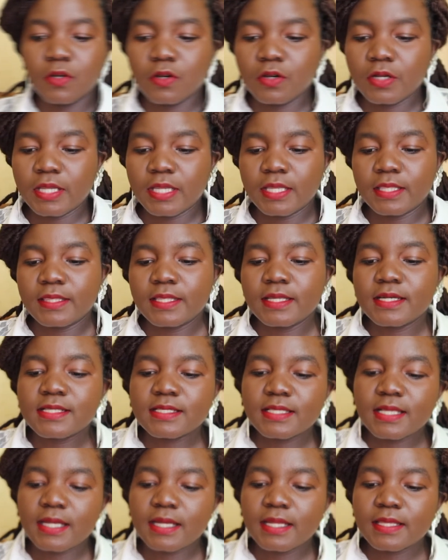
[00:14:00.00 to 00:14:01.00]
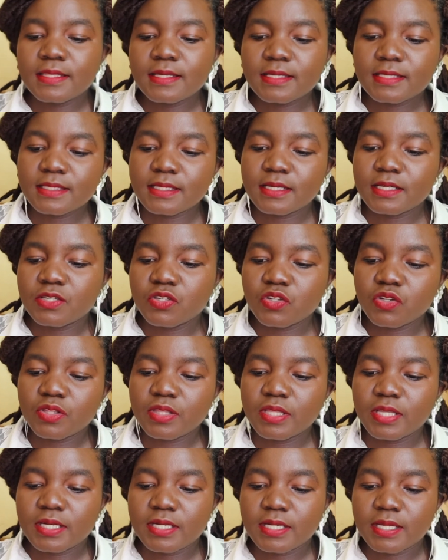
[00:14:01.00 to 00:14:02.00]
Okay, there is another section
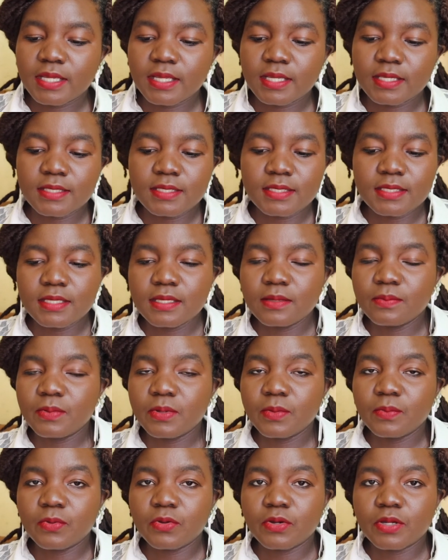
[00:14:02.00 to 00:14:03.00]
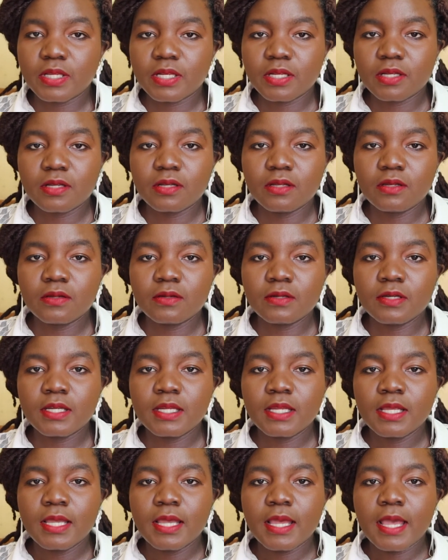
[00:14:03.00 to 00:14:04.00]
that I see people include.
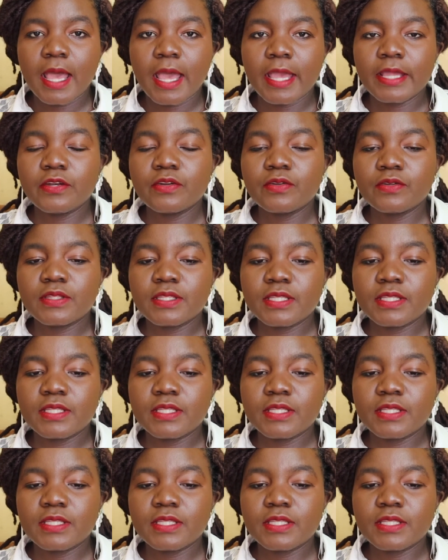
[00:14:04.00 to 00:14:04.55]
I don't